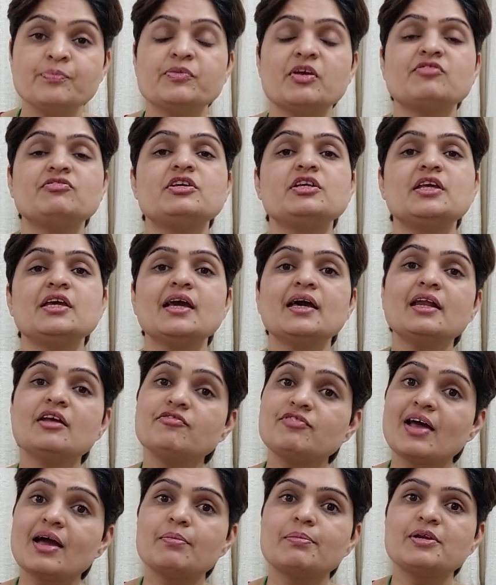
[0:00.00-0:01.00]
If the DNA
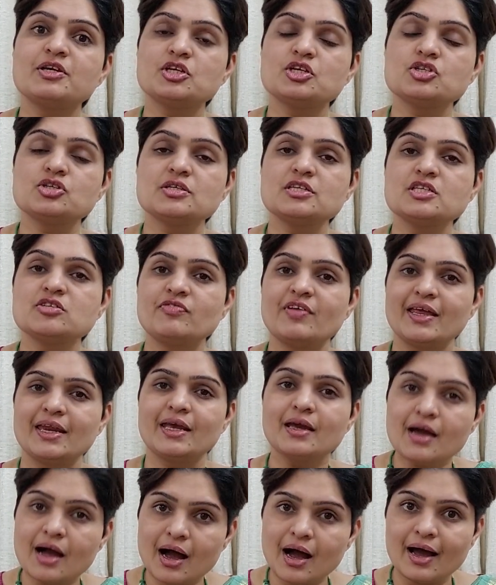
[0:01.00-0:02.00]
fragmentation is
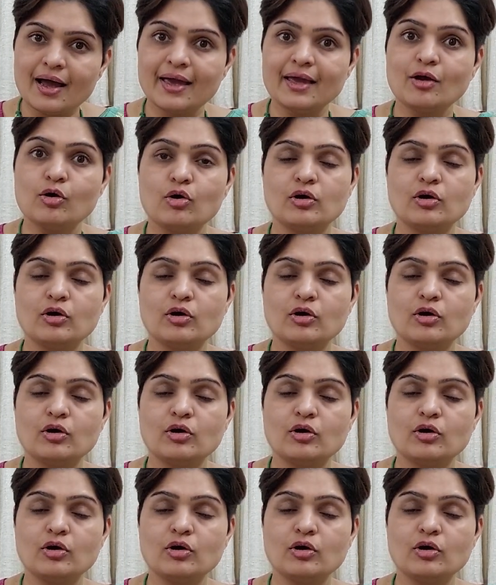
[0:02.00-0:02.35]
very high